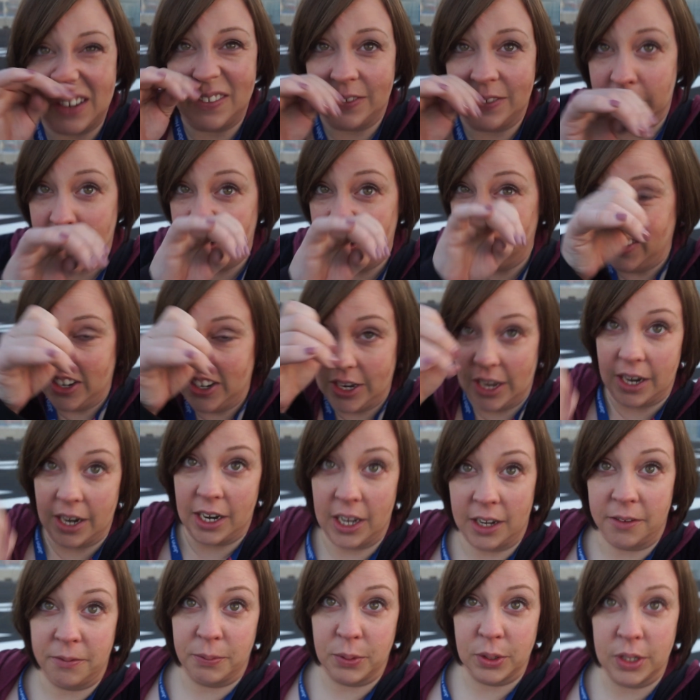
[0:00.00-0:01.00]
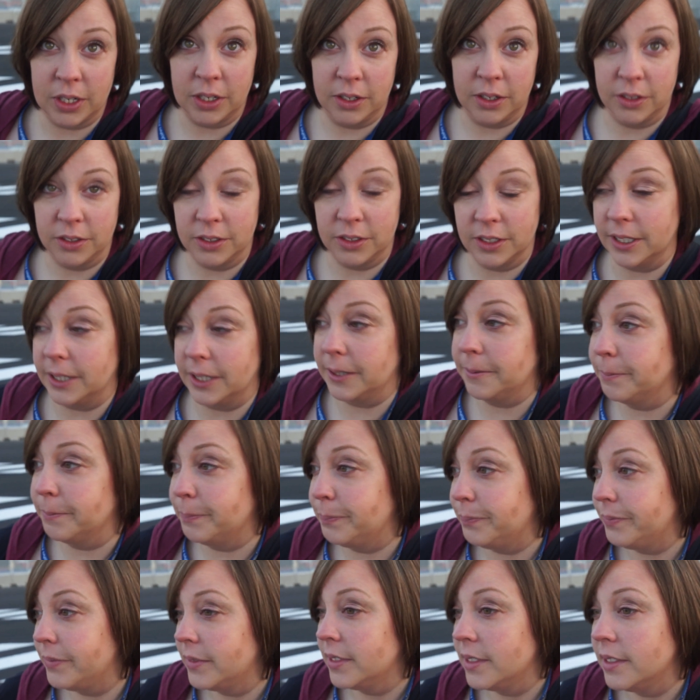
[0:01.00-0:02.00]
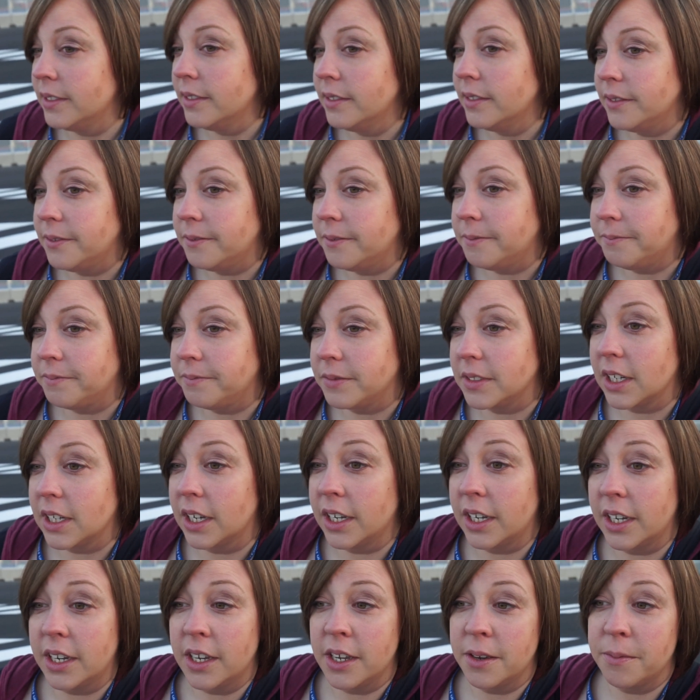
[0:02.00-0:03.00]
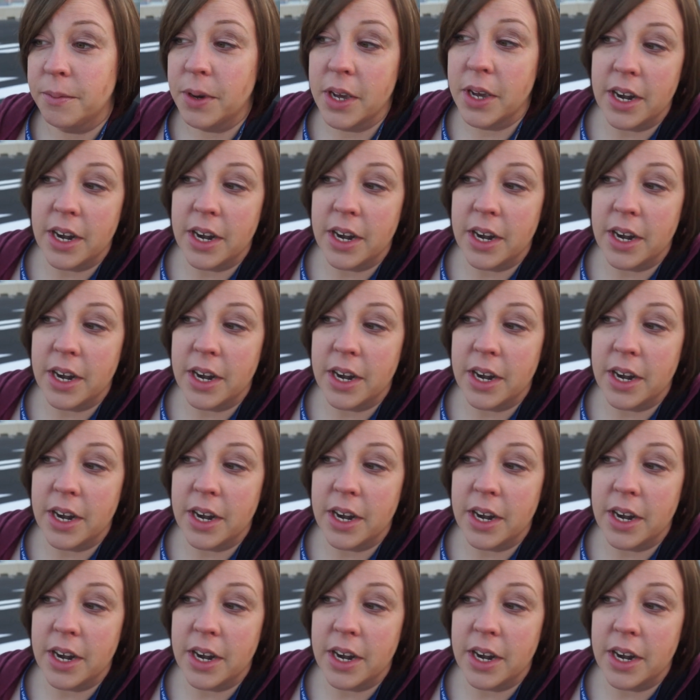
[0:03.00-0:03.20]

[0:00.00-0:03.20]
Thankfully, we got off pretty early. And,